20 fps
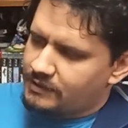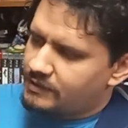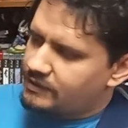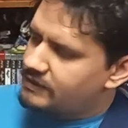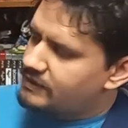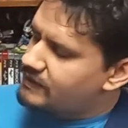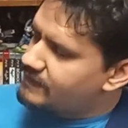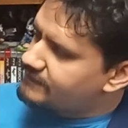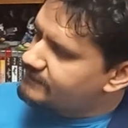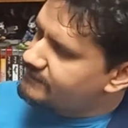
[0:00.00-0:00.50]

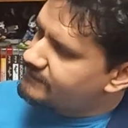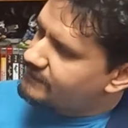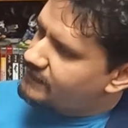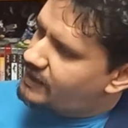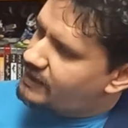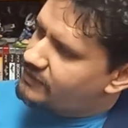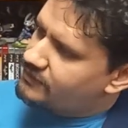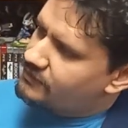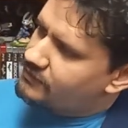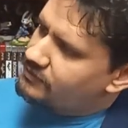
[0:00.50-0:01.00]
Yes,
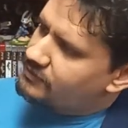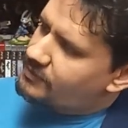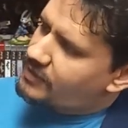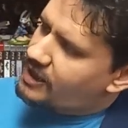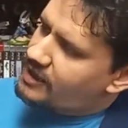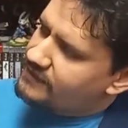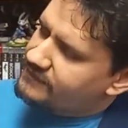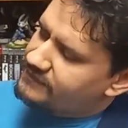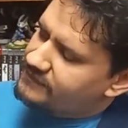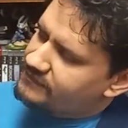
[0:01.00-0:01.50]
I know the
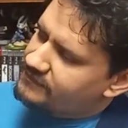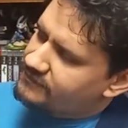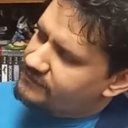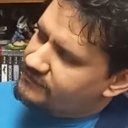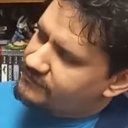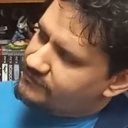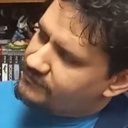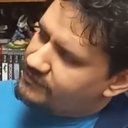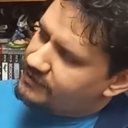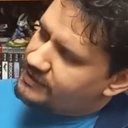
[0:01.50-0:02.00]
box is
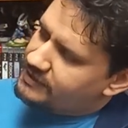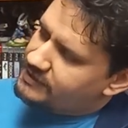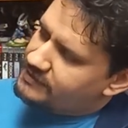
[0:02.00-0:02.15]
destroyed,